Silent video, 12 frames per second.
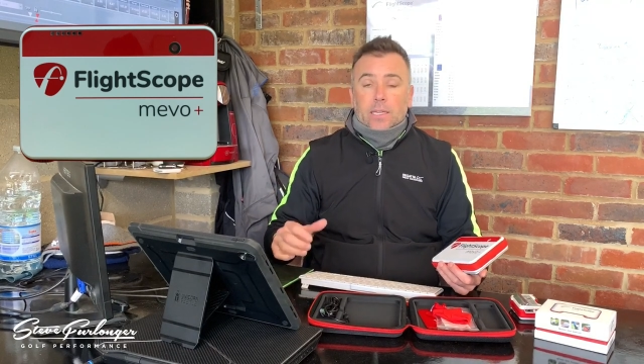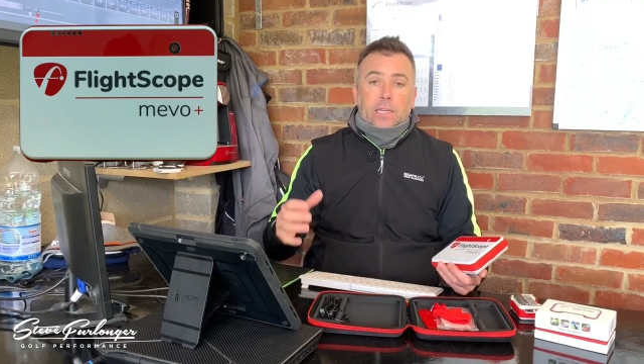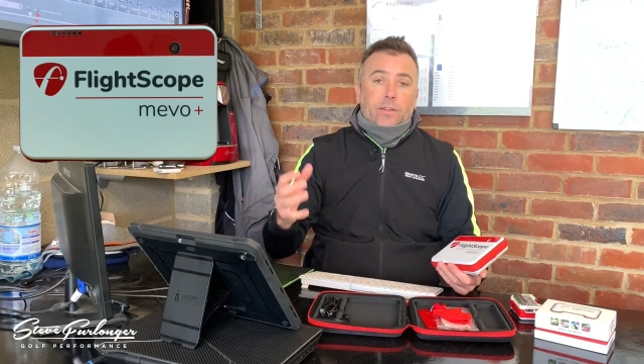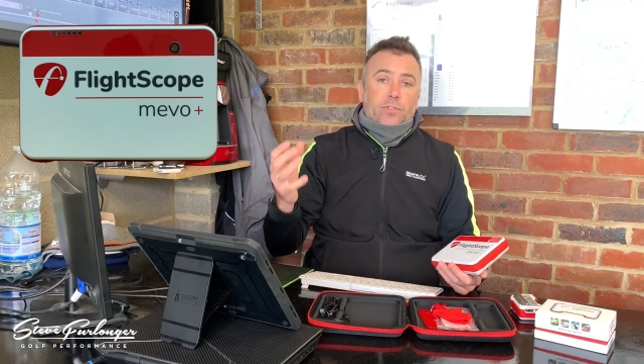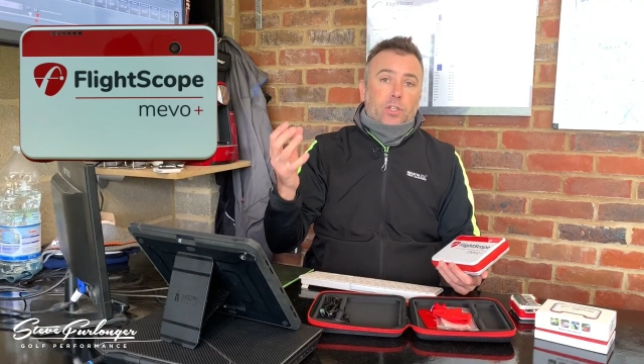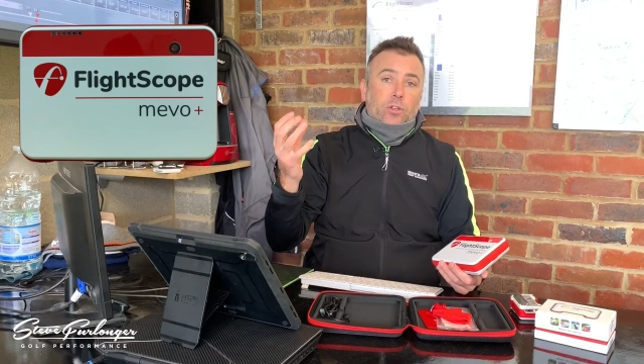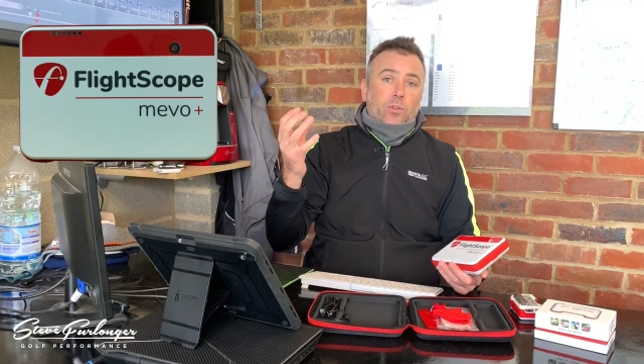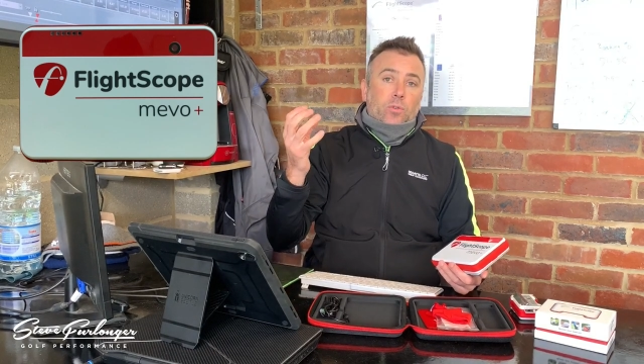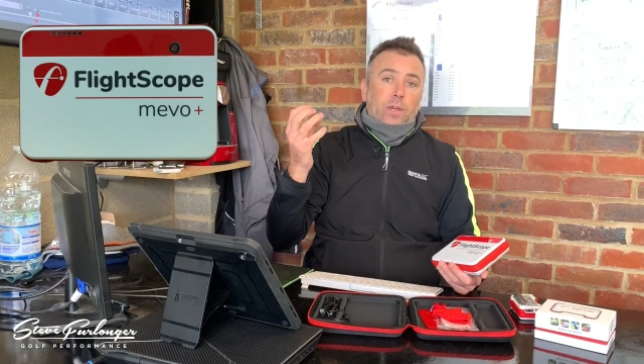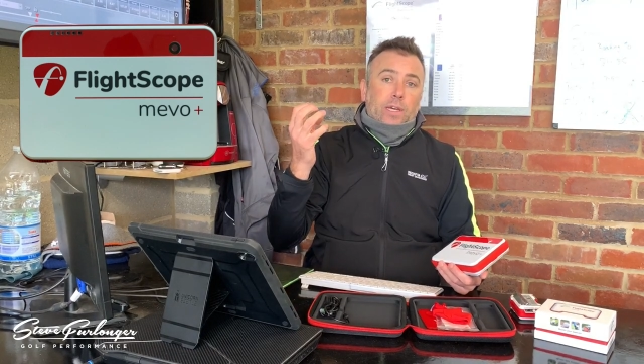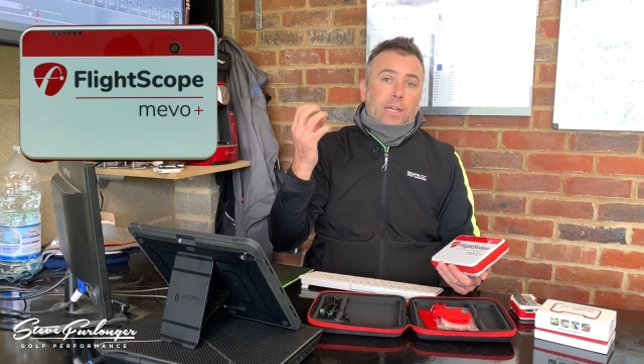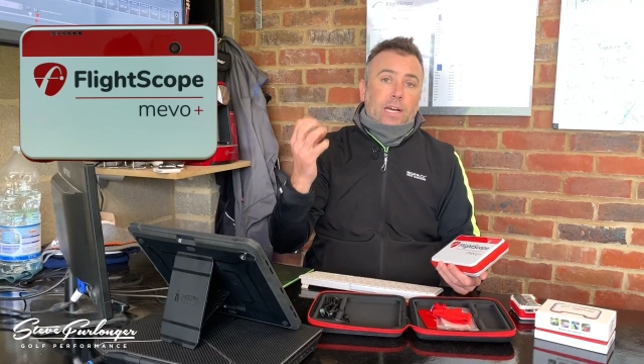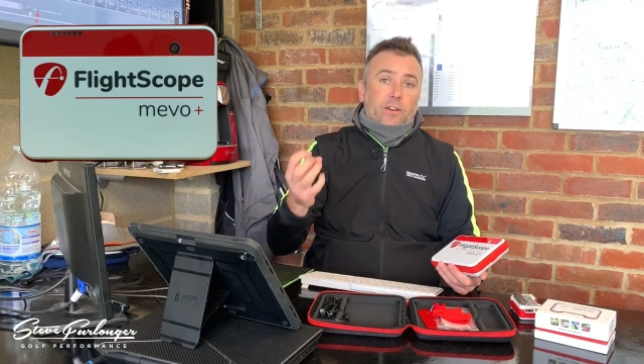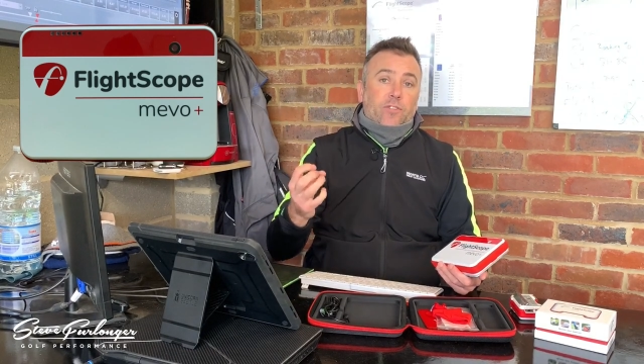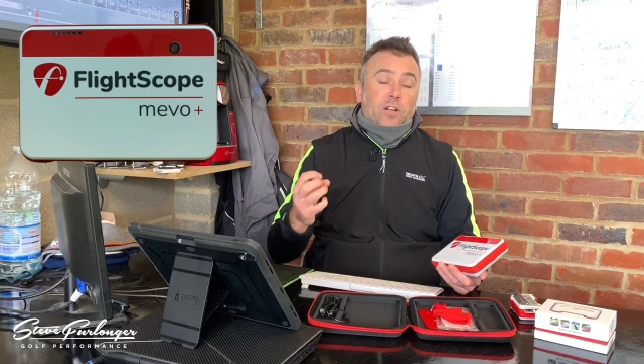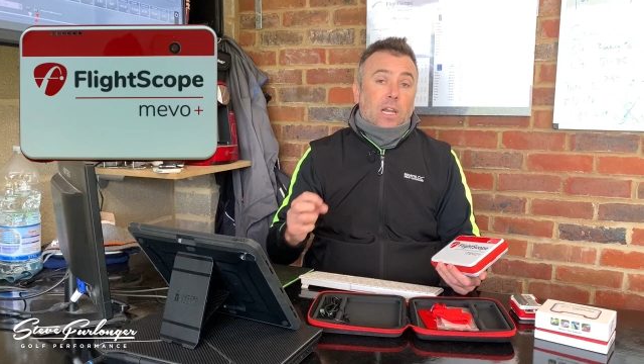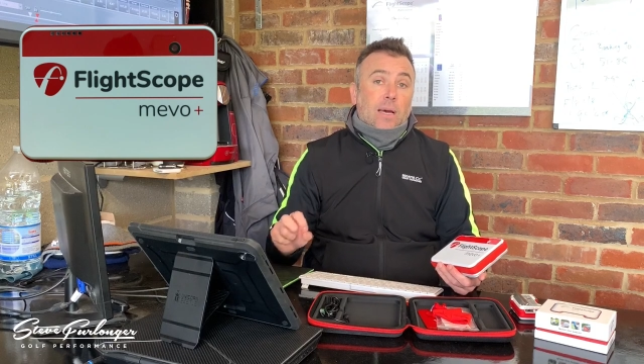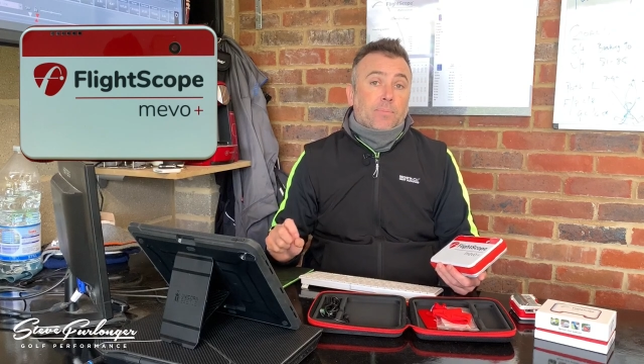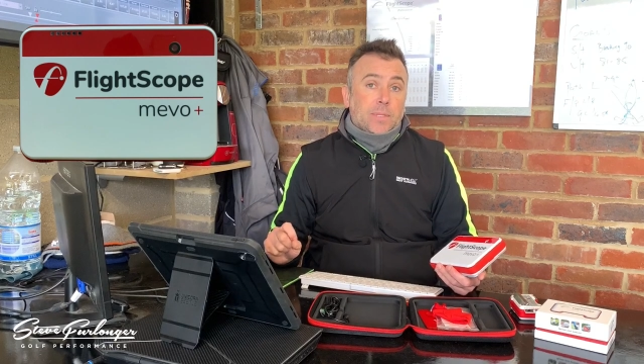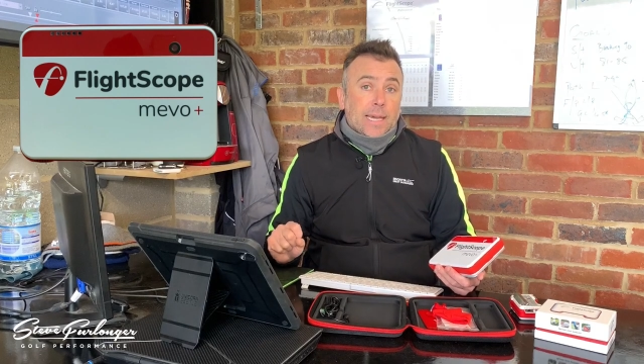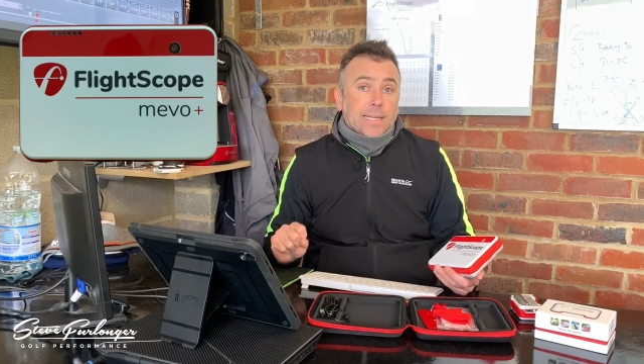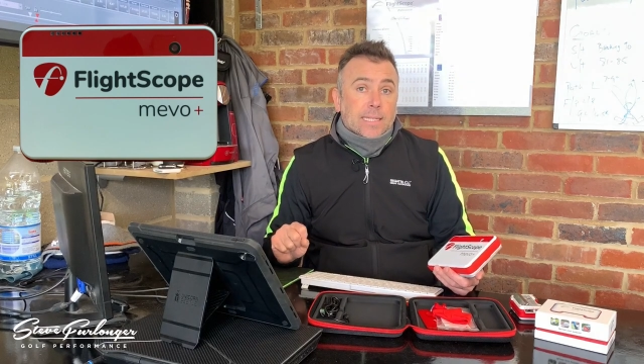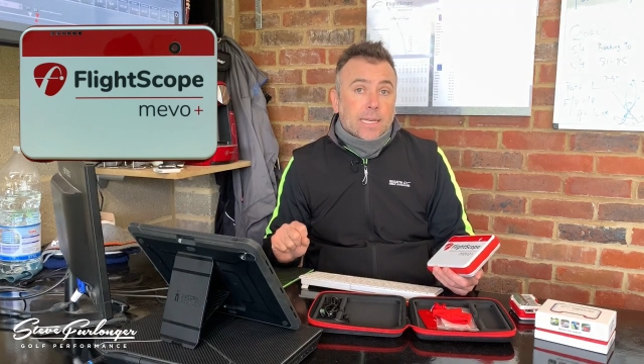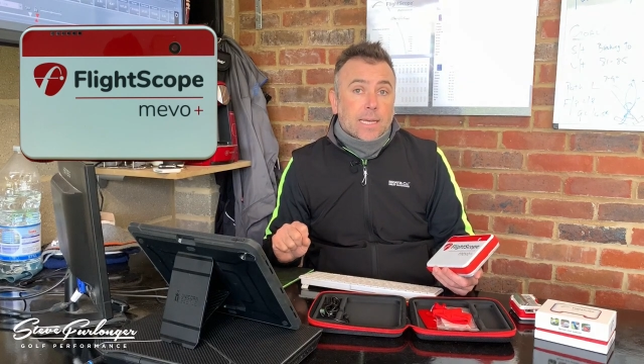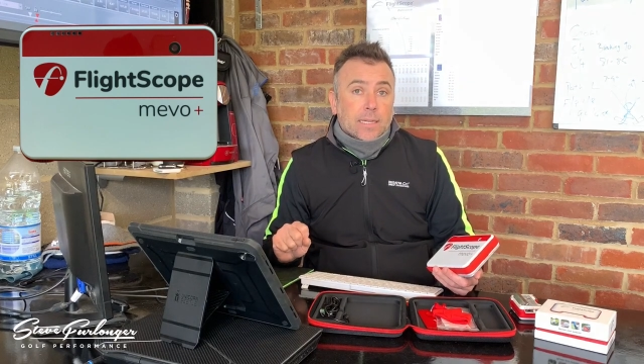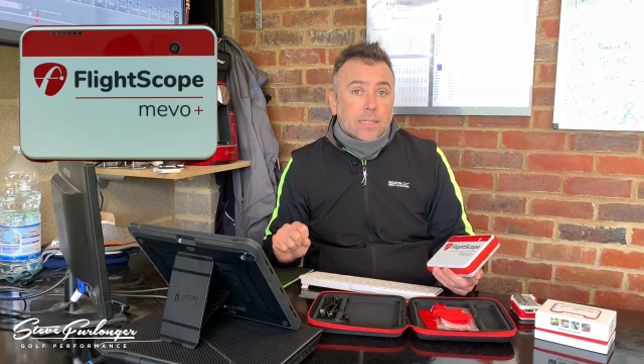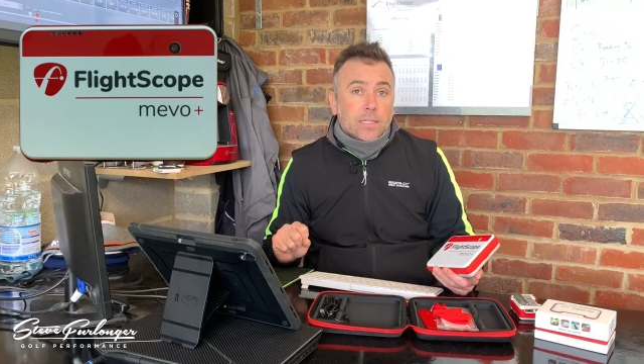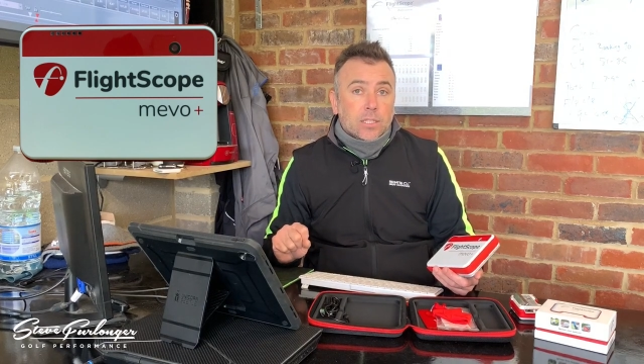gives you enough club data